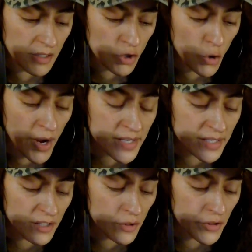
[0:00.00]
Crazy
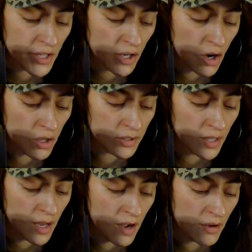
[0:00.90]
little thing called
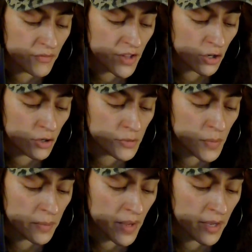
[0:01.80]
love. There goes
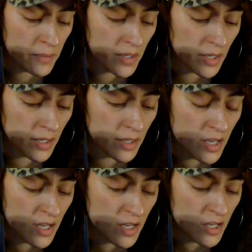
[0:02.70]
my baby.
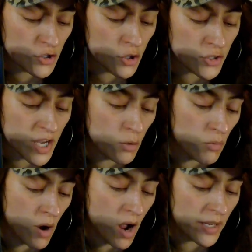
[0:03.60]
She knows how to
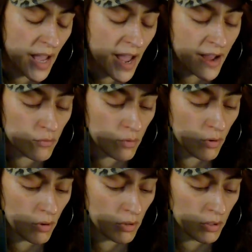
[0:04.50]
rock and
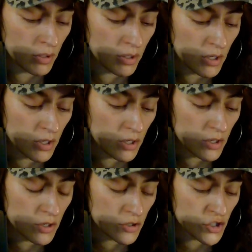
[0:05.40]
roll.
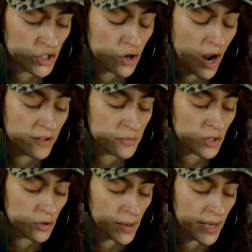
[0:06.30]
She drives me
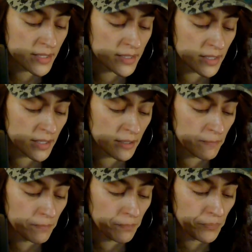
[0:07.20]
crazy.
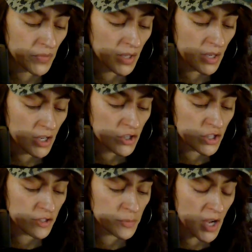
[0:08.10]
She
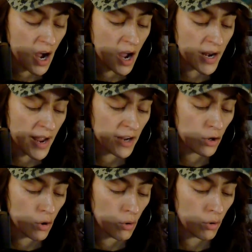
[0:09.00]
gives me hot and
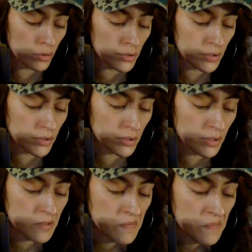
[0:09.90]
cold.
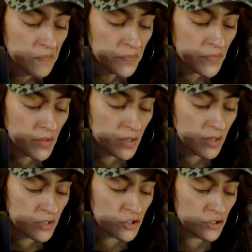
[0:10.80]

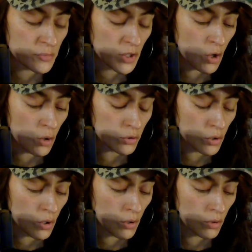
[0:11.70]
She leaves me
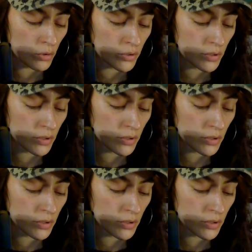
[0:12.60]
cold.